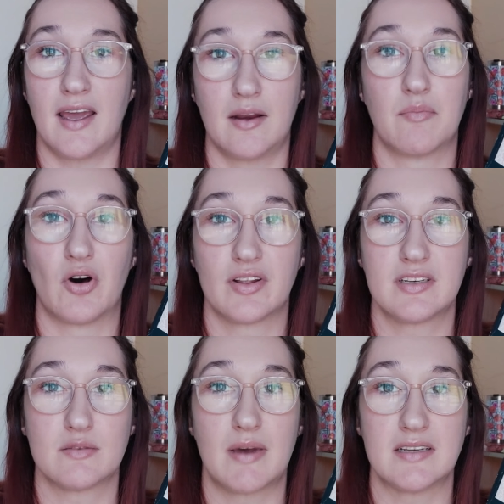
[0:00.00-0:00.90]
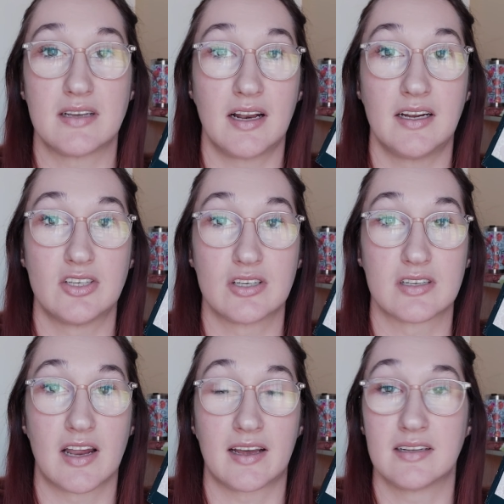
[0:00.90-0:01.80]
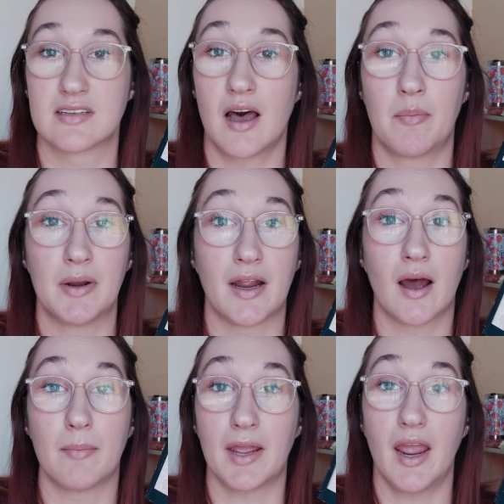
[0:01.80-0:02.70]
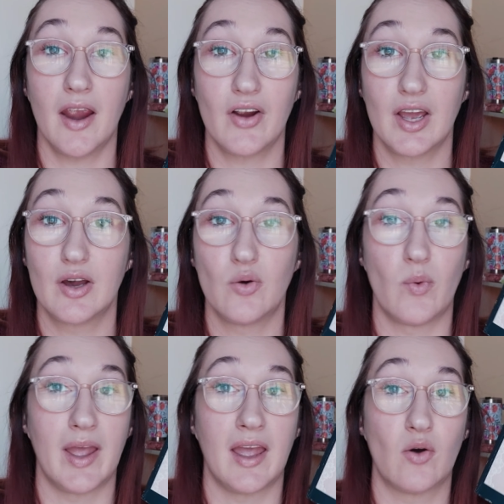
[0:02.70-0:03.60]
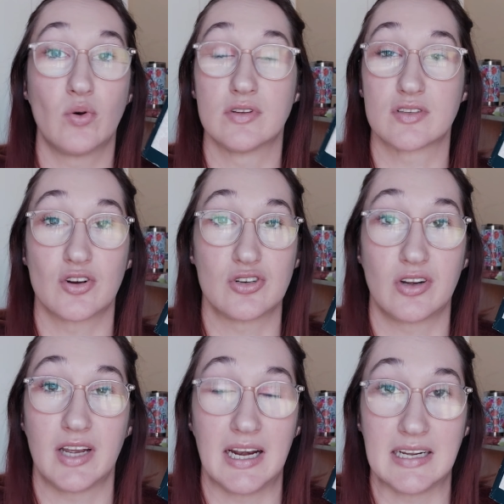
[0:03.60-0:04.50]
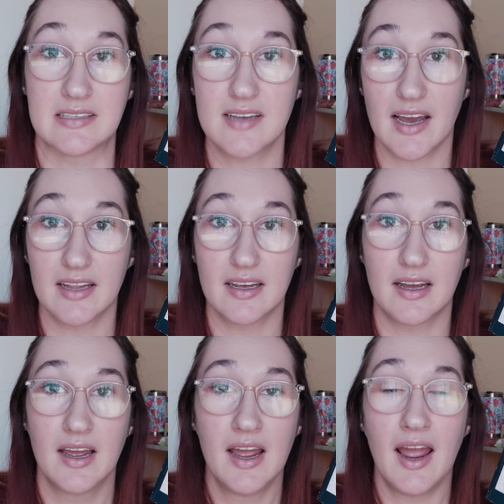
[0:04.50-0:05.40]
And Bath is basically just like this up and coming area where all the social elites gather,